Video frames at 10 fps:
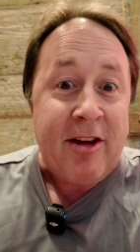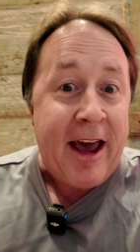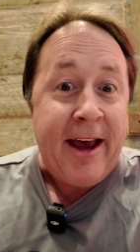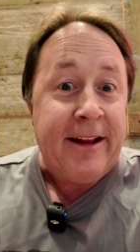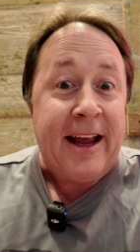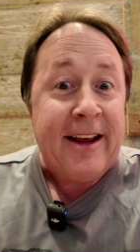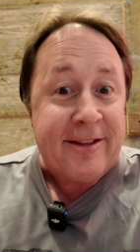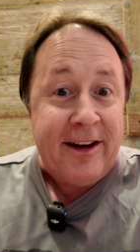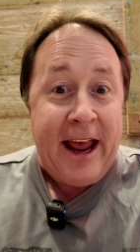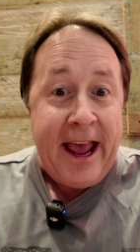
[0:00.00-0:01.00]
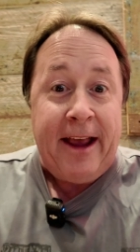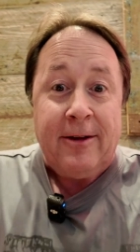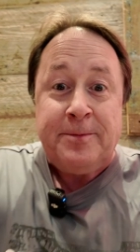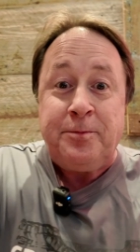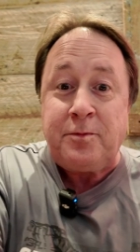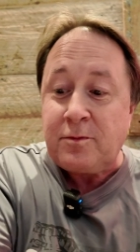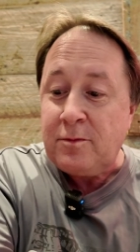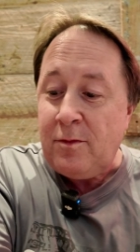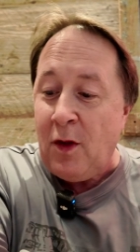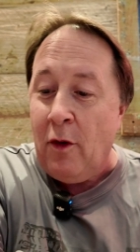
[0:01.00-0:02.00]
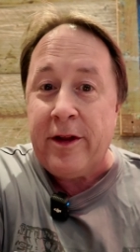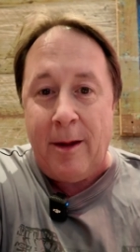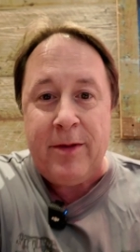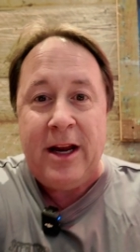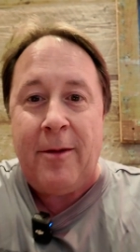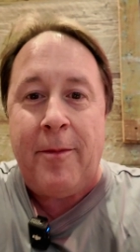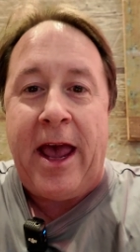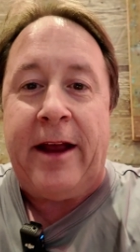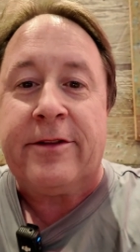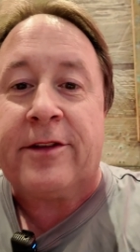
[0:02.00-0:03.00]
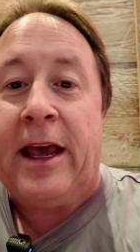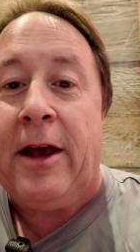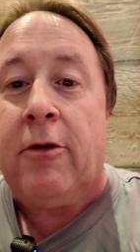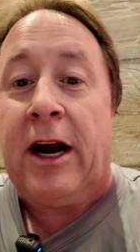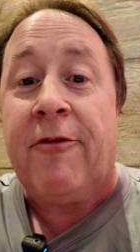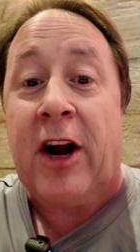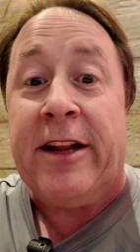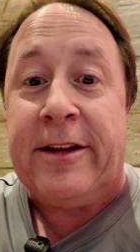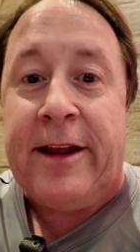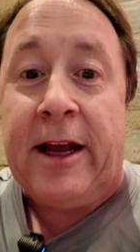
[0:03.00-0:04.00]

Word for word: Dang, that gets an A on that Beat a Man scale. And I forgot to